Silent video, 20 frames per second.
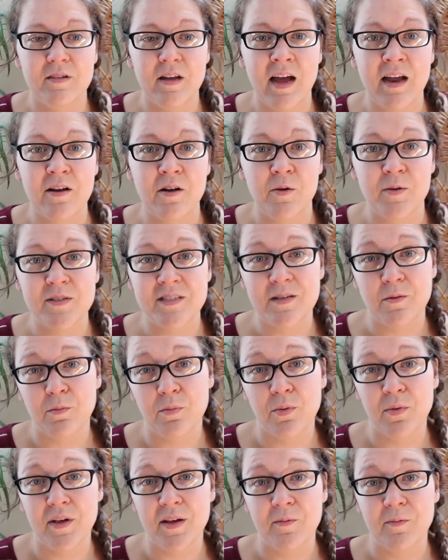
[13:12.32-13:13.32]
I know at some
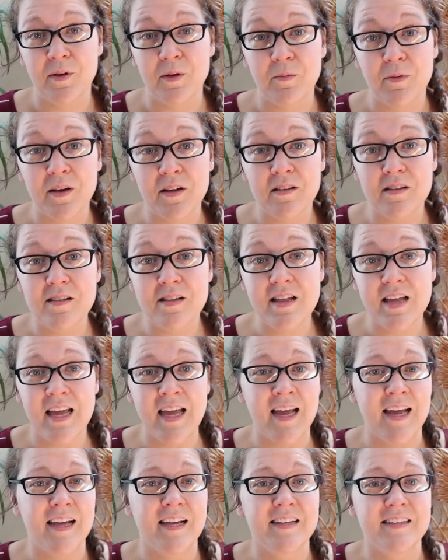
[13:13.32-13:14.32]
point we will,
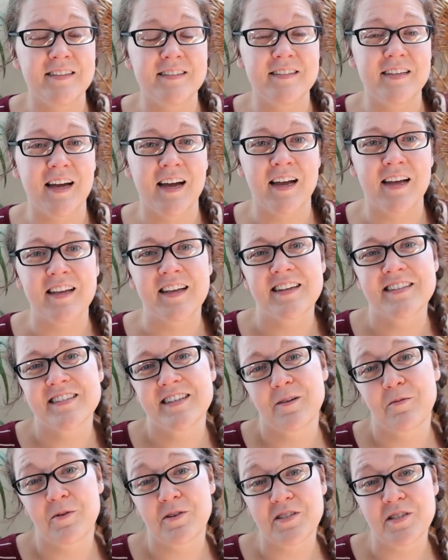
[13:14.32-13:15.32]
and I guess
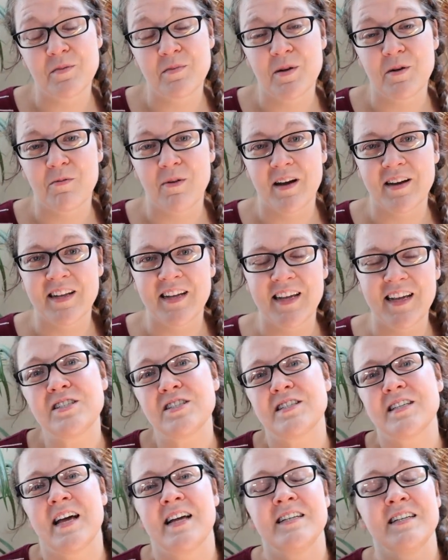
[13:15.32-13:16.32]
I want to be ready.
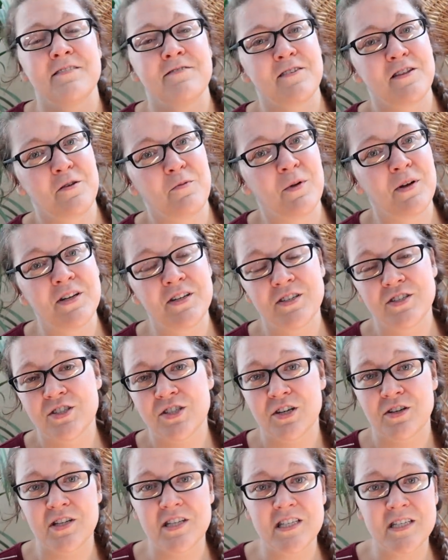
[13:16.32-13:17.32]
I definitely wanted to
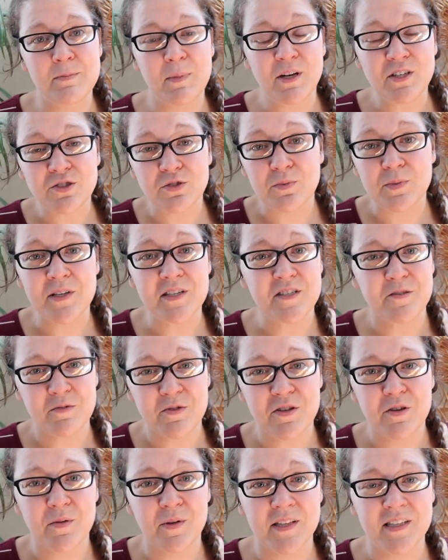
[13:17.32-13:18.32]
share this special piece
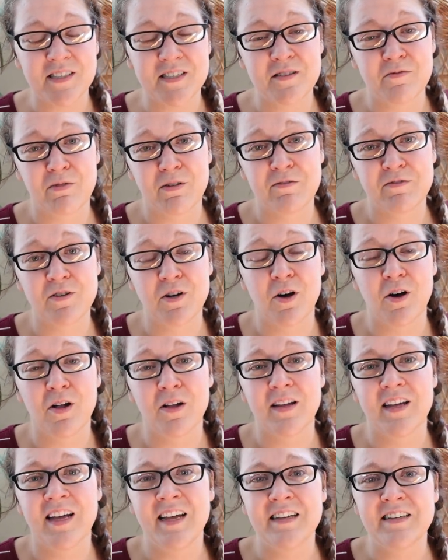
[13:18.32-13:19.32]
with you in this thrift
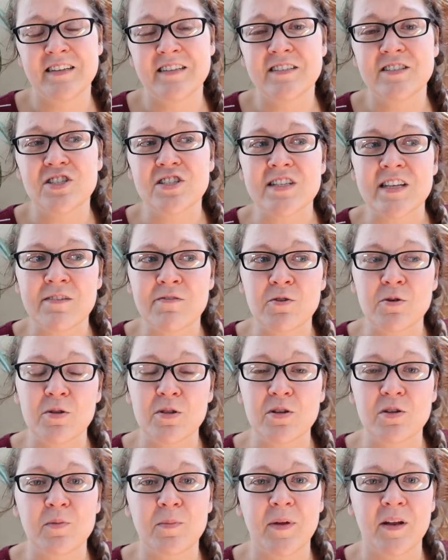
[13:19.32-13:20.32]
haul and just give you a
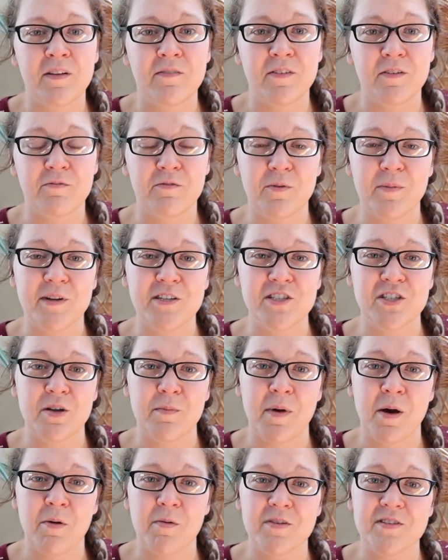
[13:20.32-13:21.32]
little bit of information
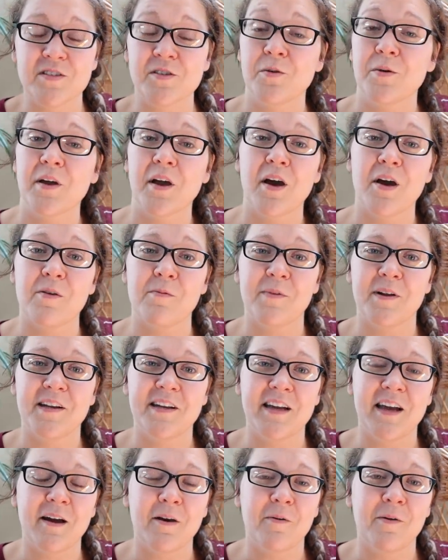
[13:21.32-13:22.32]
about what's going on right
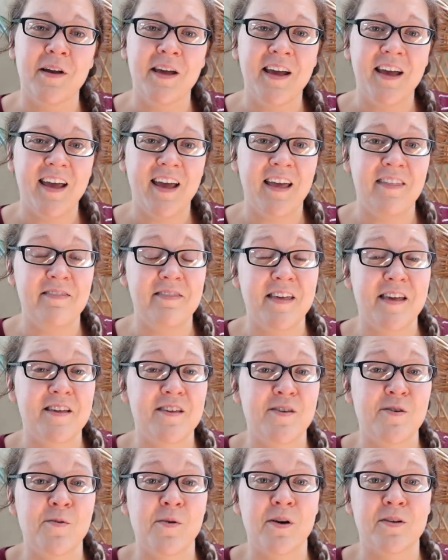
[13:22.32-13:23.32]
now. And
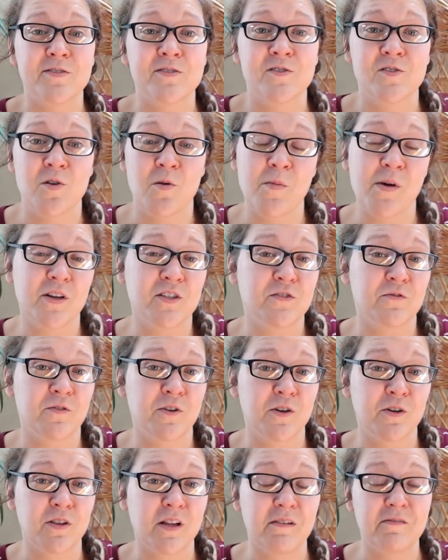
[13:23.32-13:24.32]
thank you all so much for
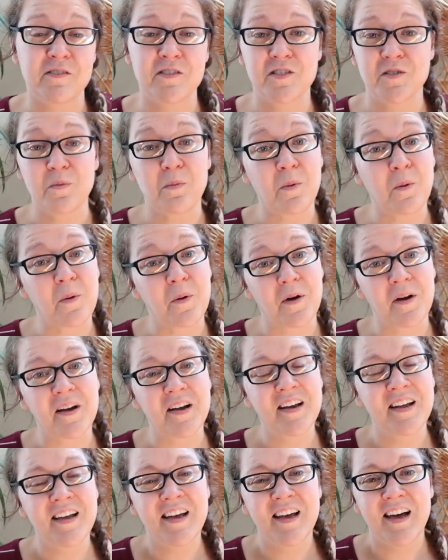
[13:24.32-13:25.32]
your love and
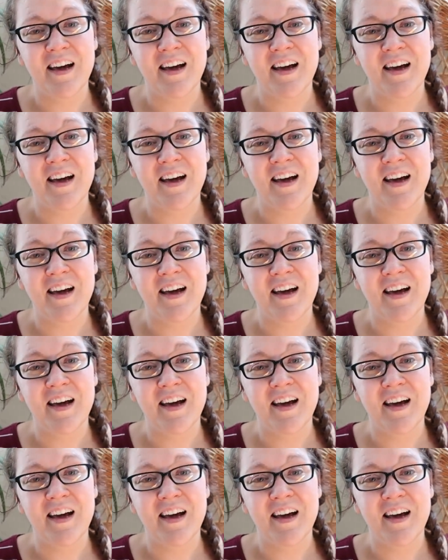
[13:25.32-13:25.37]
support.